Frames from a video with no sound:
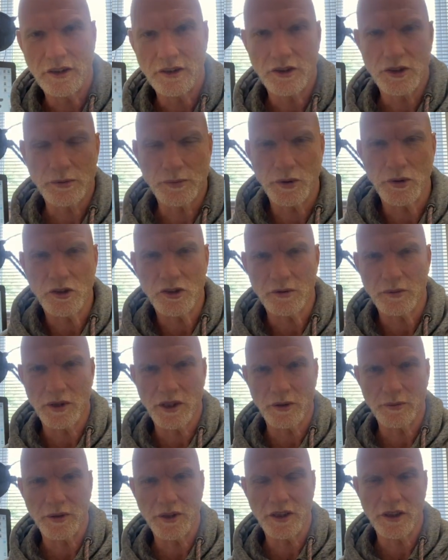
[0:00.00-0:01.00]
spooks them a
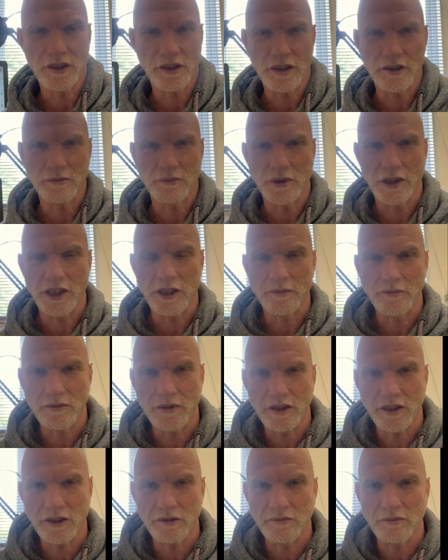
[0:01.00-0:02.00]
little bit, and I
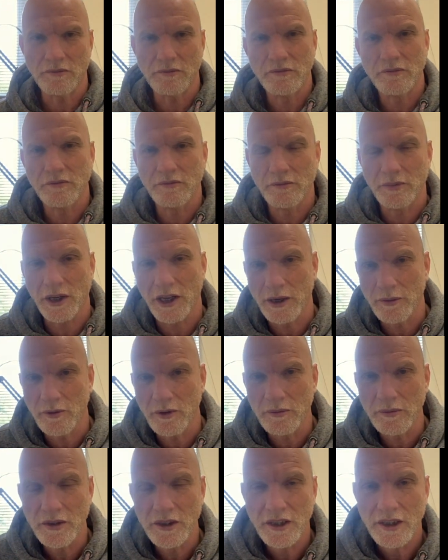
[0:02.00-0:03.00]
don't blame
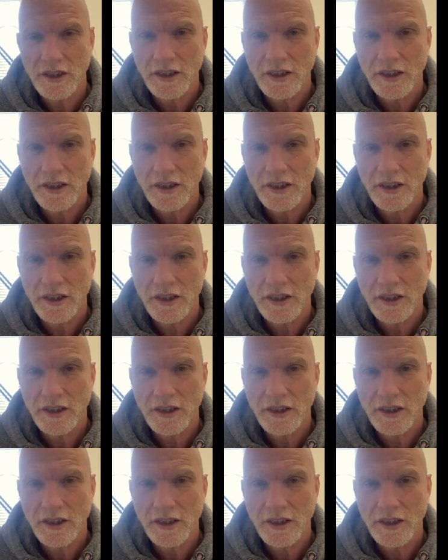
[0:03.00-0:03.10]
them.